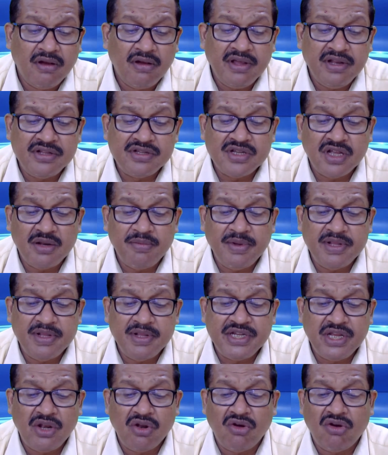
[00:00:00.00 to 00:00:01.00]

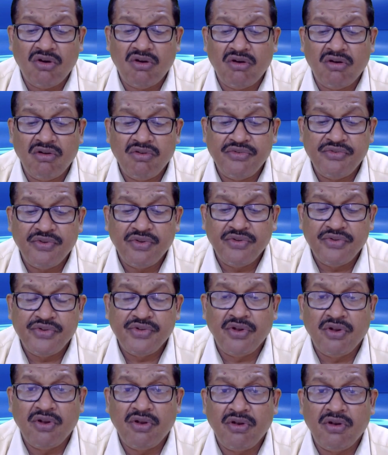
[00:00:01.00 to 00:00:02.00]
insolvency
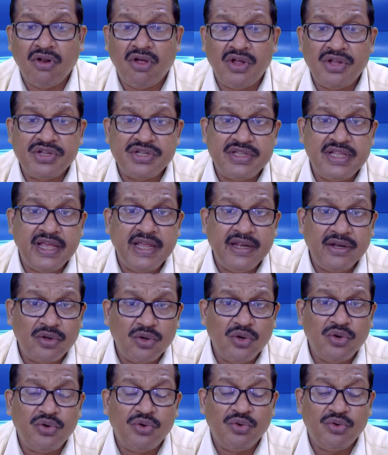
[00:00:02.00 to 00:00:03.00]
laws, they
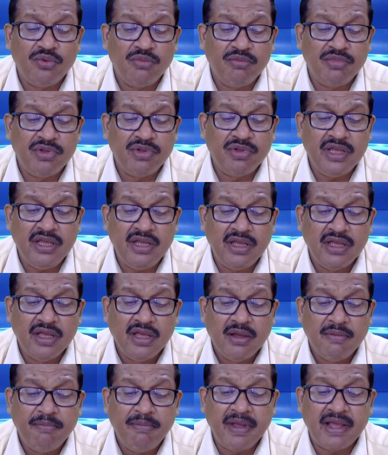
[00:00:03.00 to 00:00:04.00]
include the
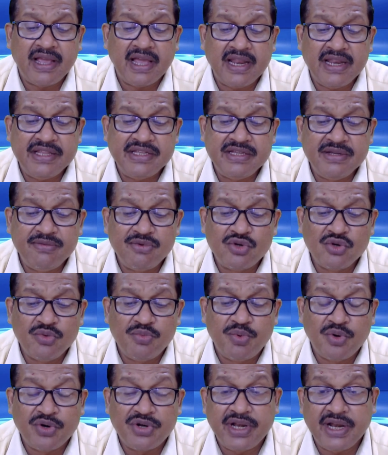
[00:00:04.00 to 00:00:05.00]
mechanism to
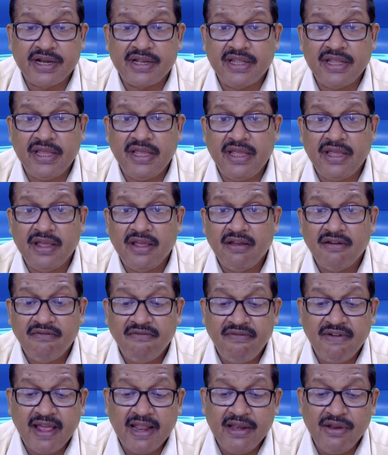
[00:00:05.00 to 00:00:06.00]
protect the
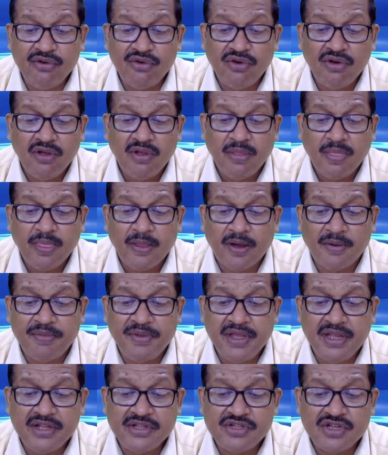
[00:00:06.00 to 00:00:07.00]
value of
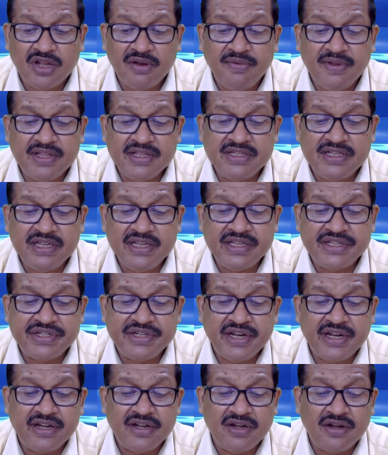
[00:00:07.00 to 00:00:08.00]
the insolvency
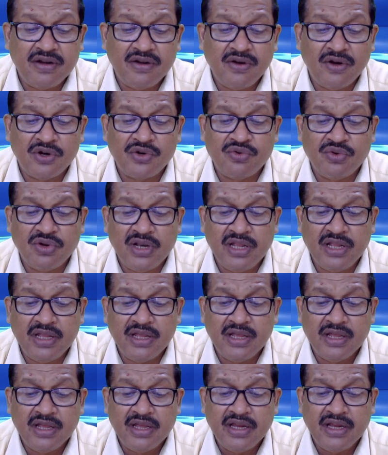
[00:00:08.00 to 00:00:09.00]
estate. Not only
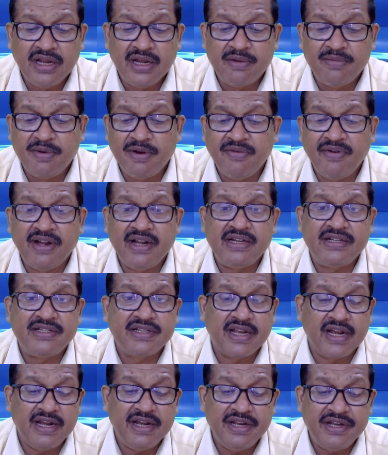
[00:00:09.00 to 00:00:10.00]
it prevents
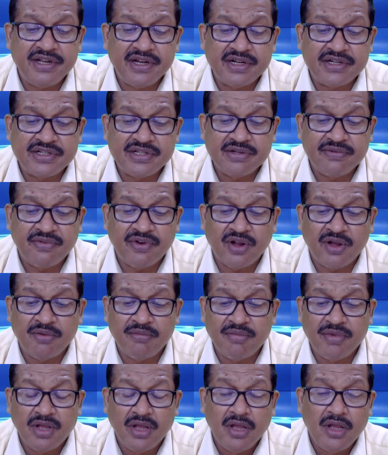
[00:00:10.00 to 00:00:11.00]
creditors
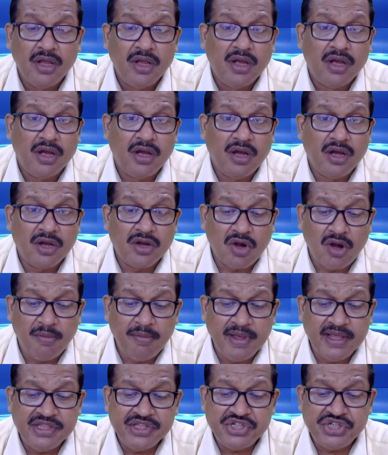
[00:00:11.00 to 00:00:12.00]
from
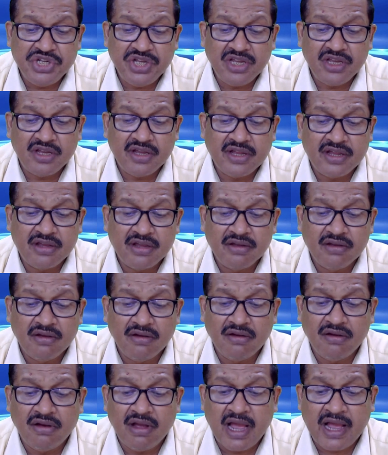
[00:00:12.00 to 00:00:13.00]
commencing
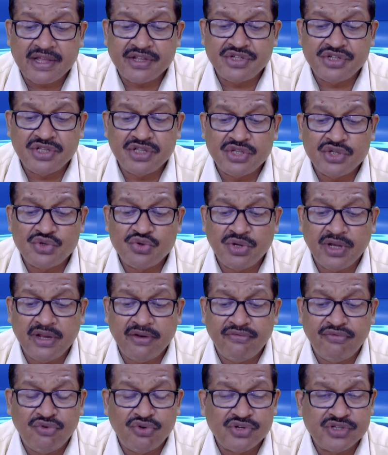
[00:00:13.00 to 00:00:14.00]
actions to
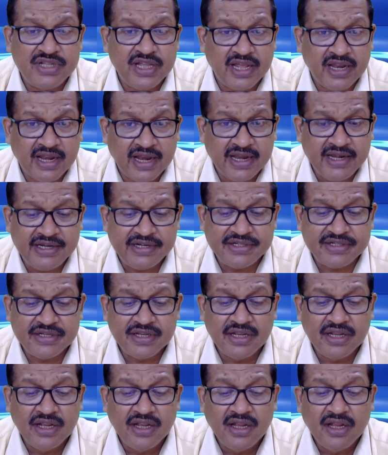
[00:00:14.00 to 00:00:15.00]
enforce their
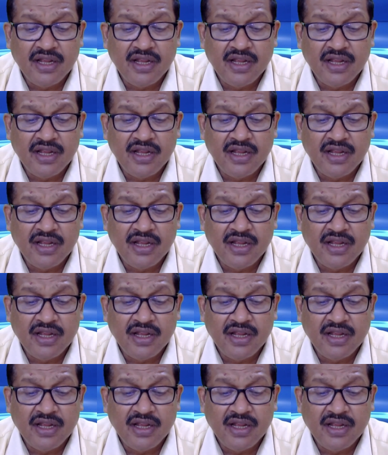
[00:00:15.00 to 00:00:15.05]
rights,